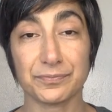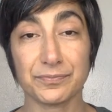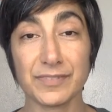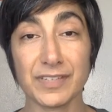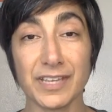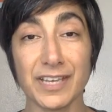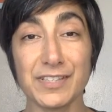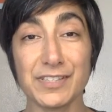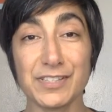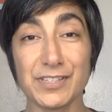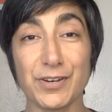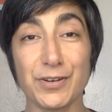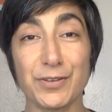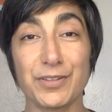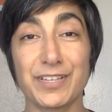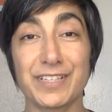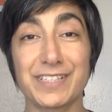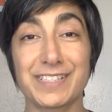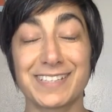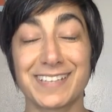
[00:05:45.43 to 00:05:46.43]
And so
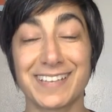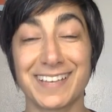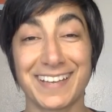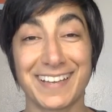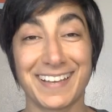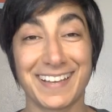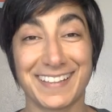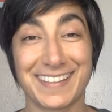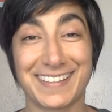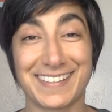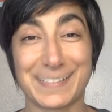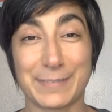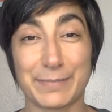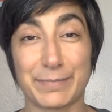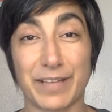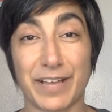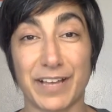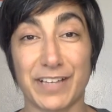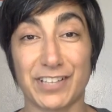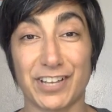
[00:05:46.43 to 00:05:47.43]
this
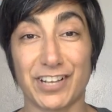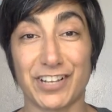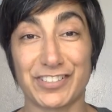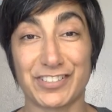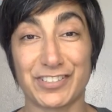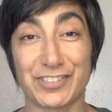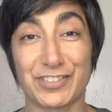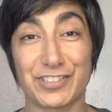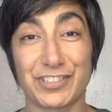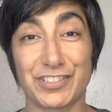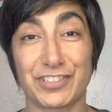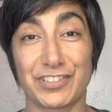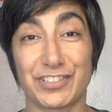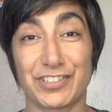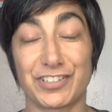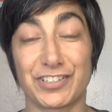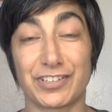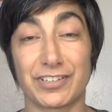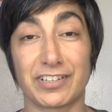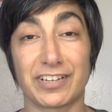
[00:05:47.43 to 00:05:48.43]
applies also to
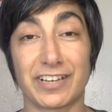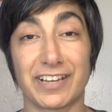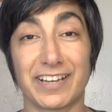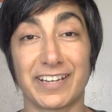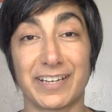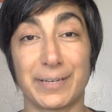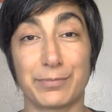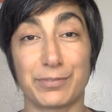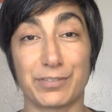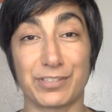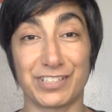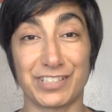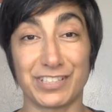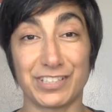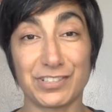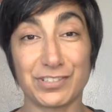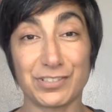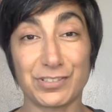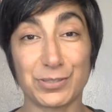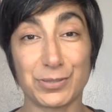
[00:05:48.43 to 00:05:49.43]
your any
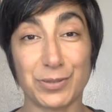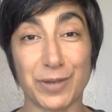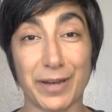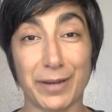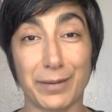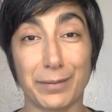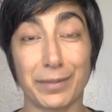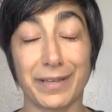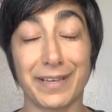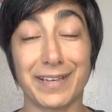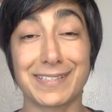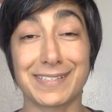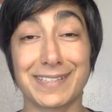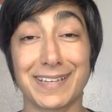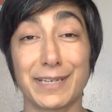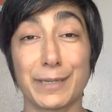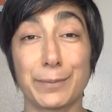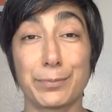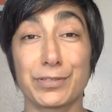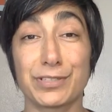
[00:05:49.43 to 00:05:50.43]
procedures you had in place,
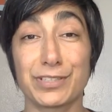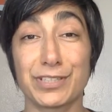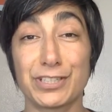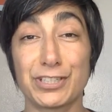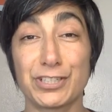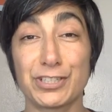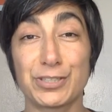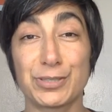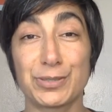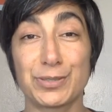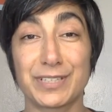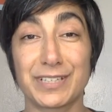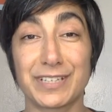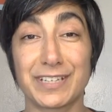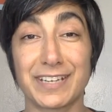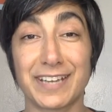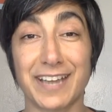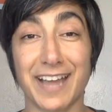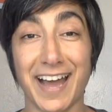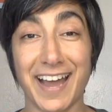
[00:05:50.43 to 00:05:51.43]
any procedures you did
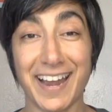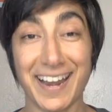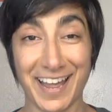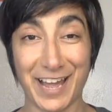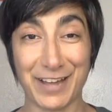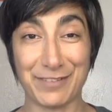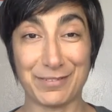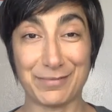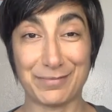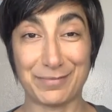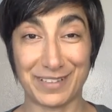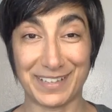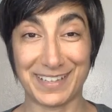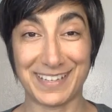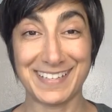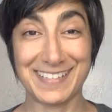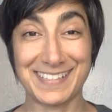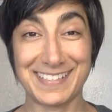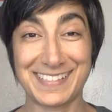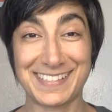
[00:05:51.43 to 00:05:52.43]
not have in
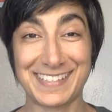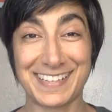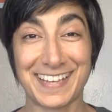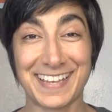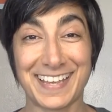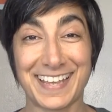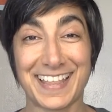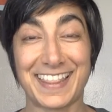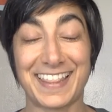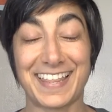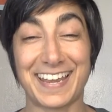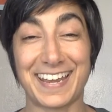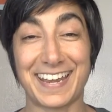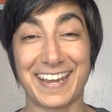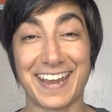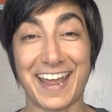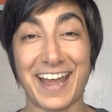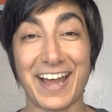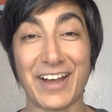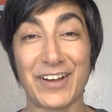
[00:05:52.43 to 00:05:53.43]
place that
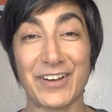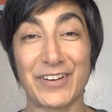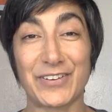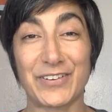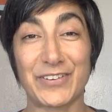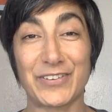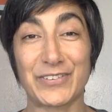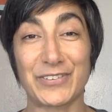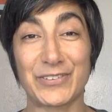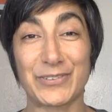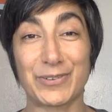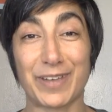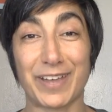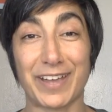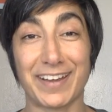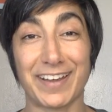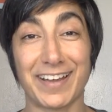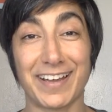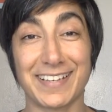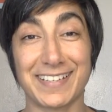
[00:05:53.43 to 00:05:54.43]
now you
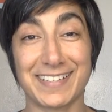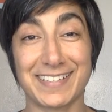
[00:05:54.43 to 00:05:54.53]
cannot